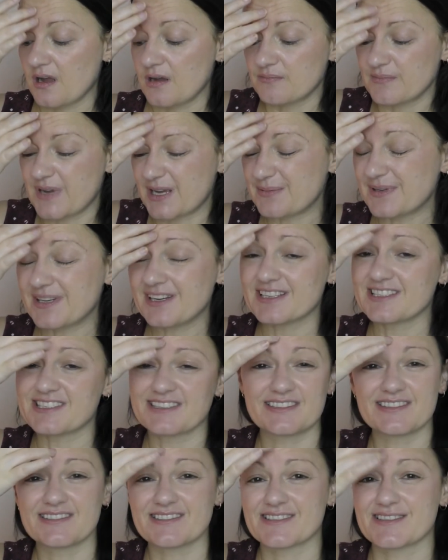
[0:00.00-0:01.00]
Maybe I
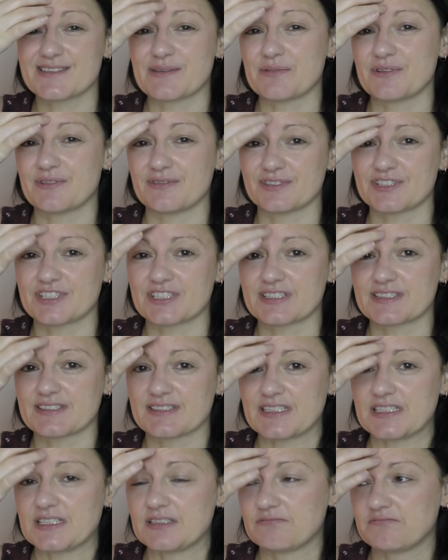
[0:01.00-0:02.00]
did it
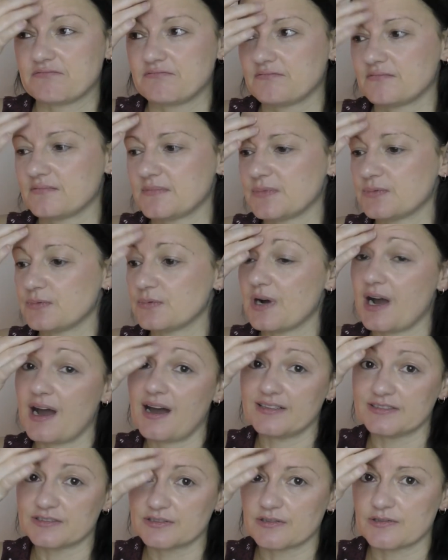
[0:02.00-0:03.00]
subconsciously or
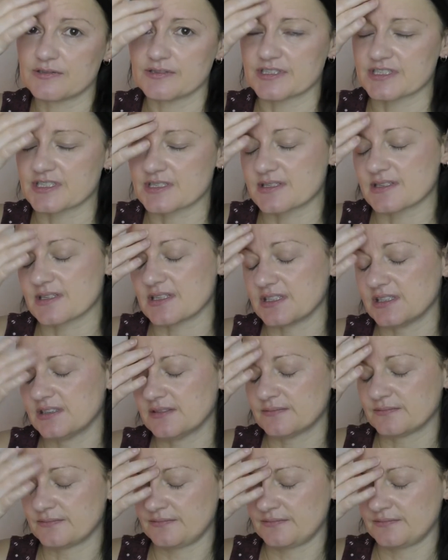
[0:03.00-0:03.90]
unconsciously.